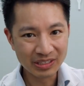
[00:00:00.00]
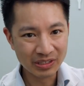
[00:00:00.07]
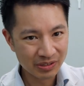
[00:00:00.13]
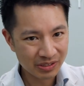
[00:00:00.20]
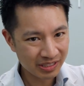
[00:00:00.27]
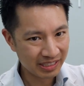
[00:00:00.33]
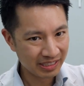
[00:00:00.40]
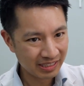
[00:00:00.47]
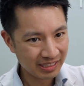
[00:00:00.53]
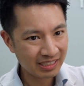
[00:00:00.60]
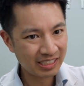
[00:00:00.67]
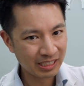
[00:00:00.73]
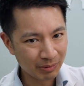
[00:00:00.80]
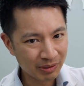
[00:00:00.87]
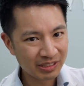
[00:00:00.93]
to use
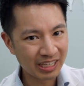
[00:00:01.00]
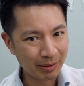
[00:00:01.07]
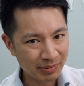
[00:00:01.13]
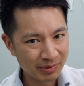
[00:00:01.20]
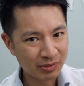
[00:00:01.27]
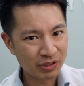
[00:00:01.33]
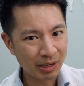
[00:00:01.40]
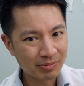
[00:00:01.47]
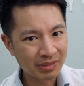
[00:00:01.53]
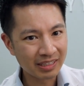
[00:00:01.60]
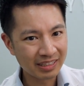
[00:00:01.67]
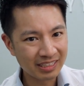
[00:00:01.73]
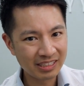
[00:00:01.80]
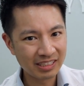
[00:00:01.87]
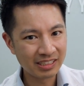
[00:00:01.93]
similar type of drops
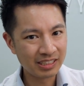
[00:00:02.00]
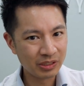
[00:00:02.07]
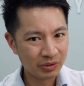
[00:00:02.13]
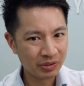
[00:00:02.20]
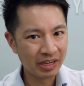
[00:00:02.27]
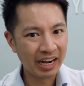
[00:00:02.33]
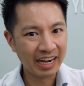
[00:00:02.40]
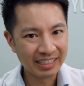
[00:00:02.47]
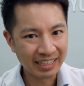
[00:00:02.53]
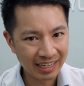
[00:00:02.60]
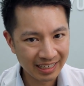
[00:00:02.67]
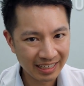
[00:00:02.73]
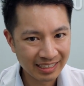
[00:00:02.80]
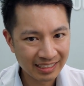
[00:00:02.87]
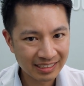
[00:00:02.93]
like this just to do eye
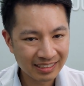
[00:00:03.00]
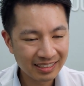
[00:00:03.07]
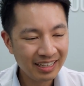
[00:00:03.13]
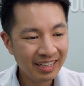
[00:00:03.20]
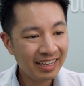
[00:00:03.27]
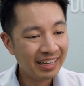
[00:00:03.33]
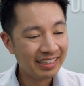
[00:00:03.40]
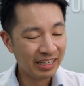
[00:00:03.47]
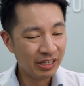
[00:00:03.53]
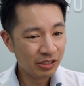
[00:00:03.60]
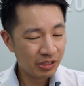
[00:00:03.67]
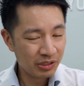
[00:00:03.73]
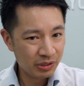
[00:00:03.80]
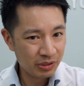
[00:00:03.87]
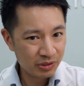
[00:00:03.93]
dilation. They
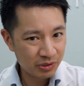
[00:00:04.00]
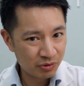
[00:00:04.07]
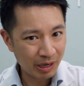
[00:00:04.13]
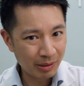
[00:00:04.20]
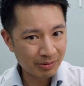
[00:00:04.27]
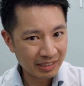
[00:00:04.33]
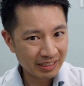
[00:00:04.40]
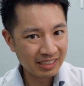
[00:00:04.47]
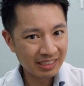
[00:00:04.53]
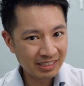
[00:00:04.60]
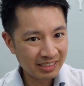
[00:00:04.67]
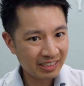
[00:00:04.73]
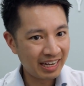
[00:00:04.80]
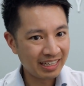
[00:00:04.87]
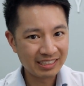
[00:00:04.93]
used to use drops like this
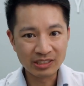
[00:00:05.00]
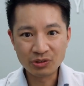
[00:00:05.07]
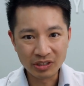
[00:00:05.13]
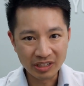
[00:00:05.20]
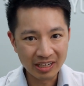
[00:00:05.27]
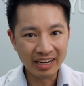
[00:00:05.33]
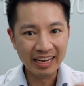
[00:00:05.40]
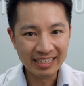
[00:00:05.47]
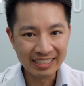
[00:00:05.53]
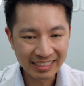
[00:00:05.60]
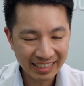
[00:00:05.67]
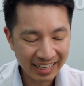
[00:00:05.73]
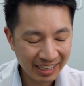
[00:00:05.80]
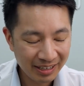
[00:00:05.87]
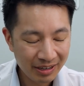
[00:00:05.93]
to actually treat
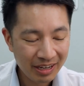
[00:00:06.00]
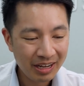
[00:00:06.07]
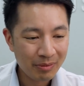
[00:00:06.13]
lazy eye.